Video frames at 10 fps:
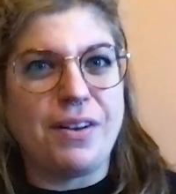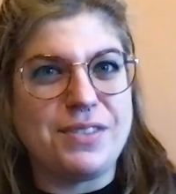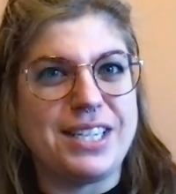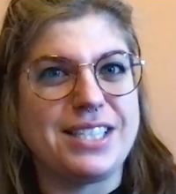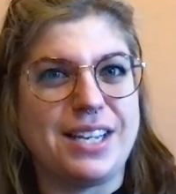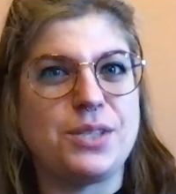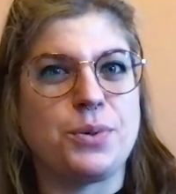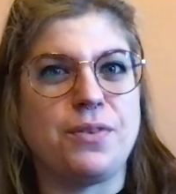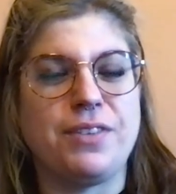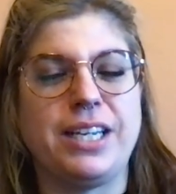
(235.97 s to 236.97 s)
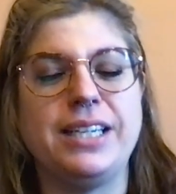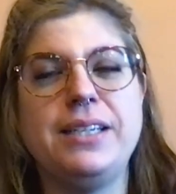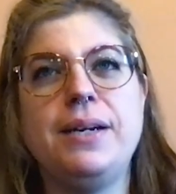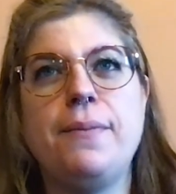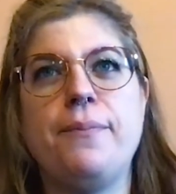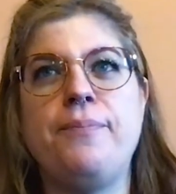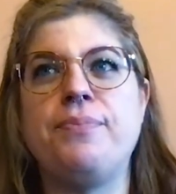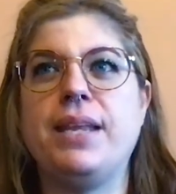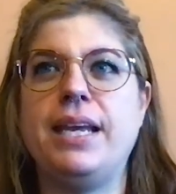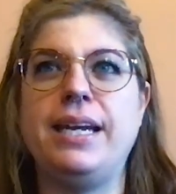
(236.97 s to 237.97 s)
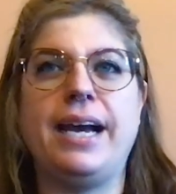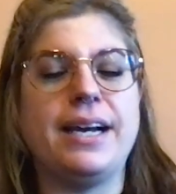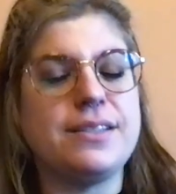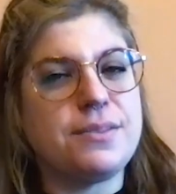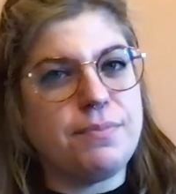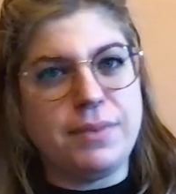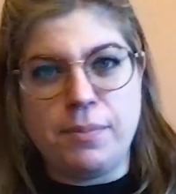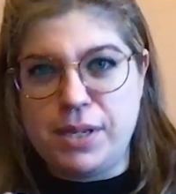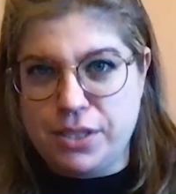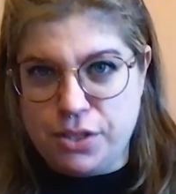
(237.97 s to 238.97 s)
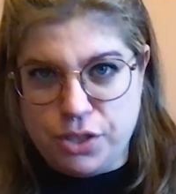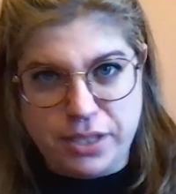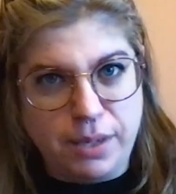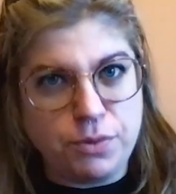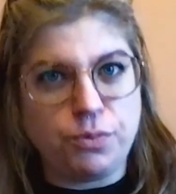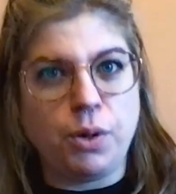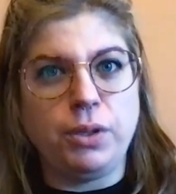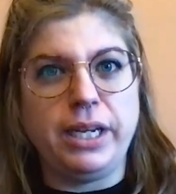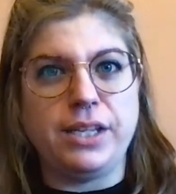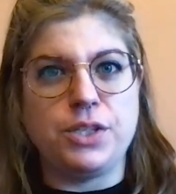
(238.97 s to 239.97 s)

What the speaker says: 6, that sort of thing. And as the business just keeps rolling, it's